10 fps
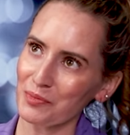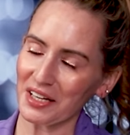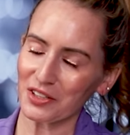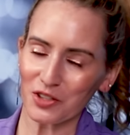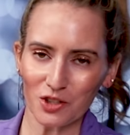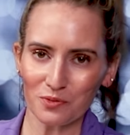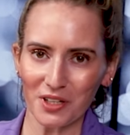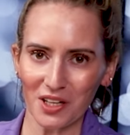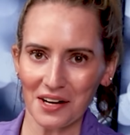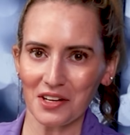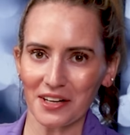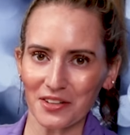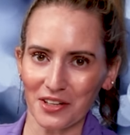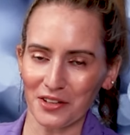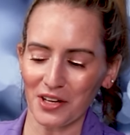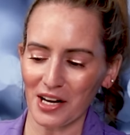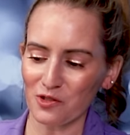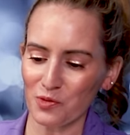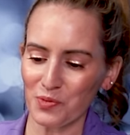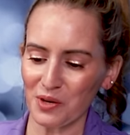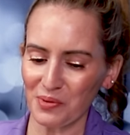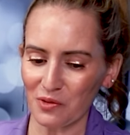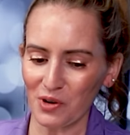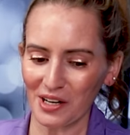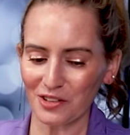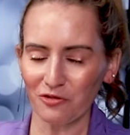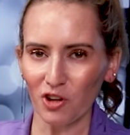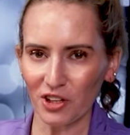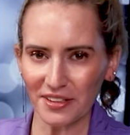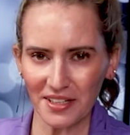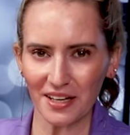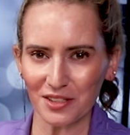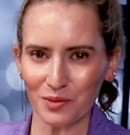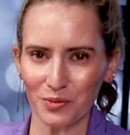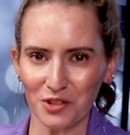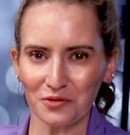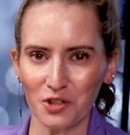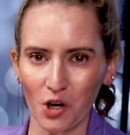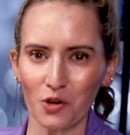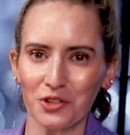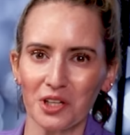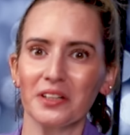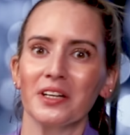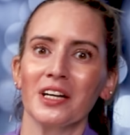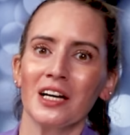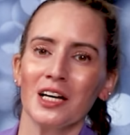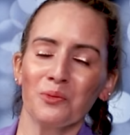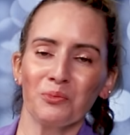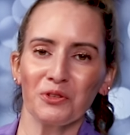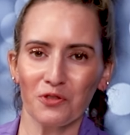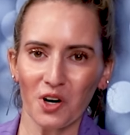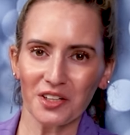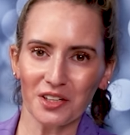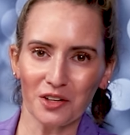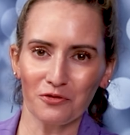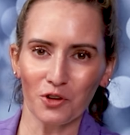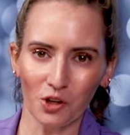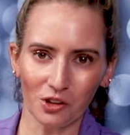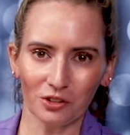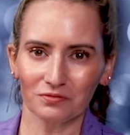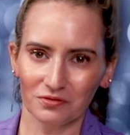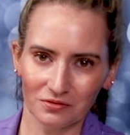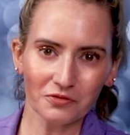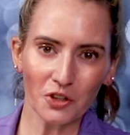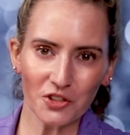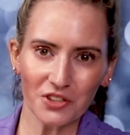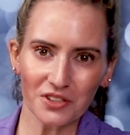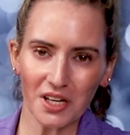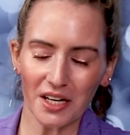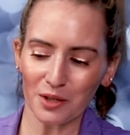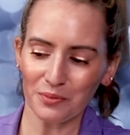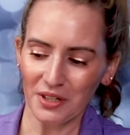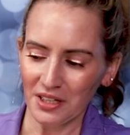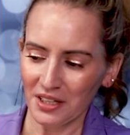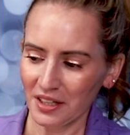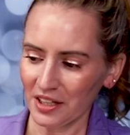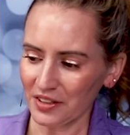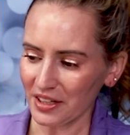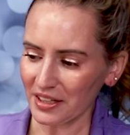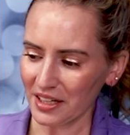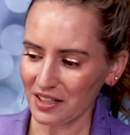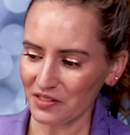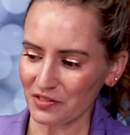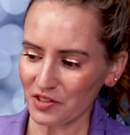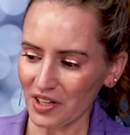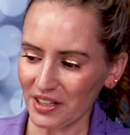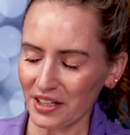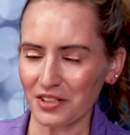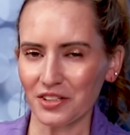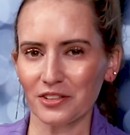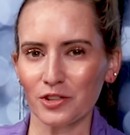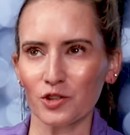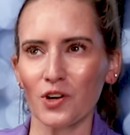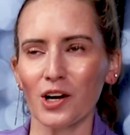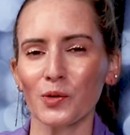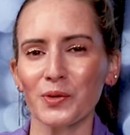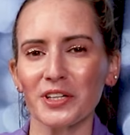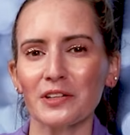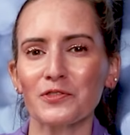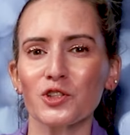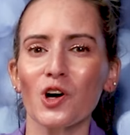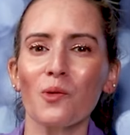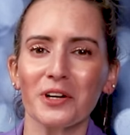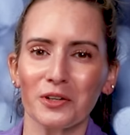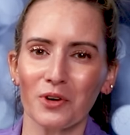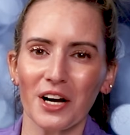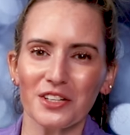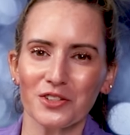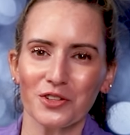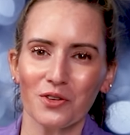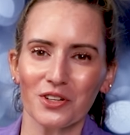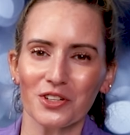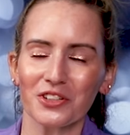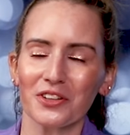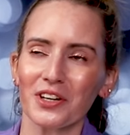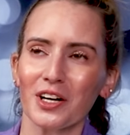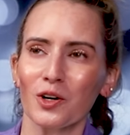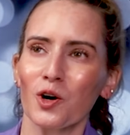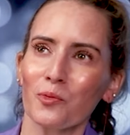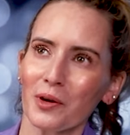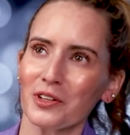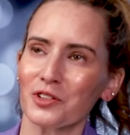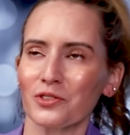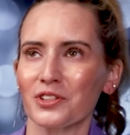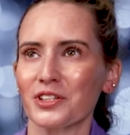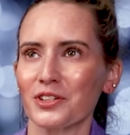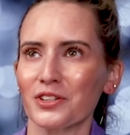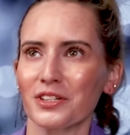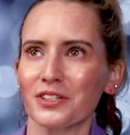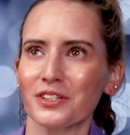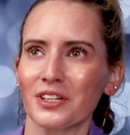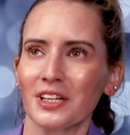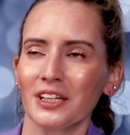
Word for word: man, this took me a lot longer than I thought it would be, but I wanted to fully test the beauty of Joseon before I did a full verses on them. And then I kind of, after that, I kind of started to struggle because I have so many rice toners. I thought, oh, maybe I should do a series.